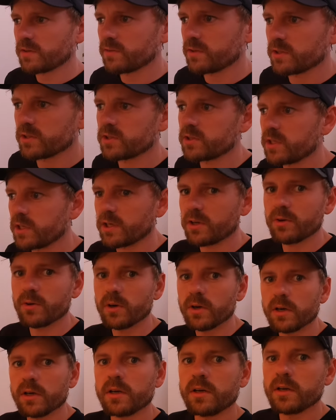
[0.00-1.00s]
having a
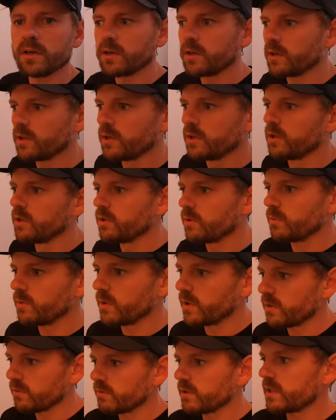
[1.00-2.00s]
shower when
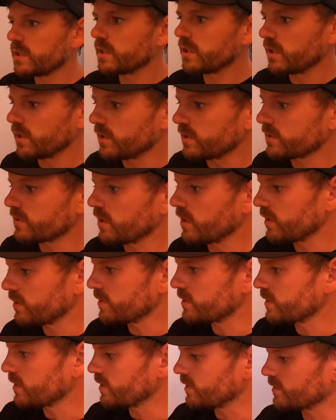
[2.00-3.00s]
I realised that I'd
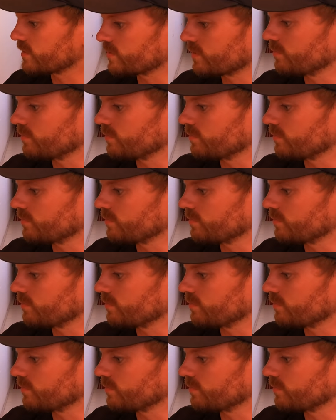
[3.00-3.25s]
seen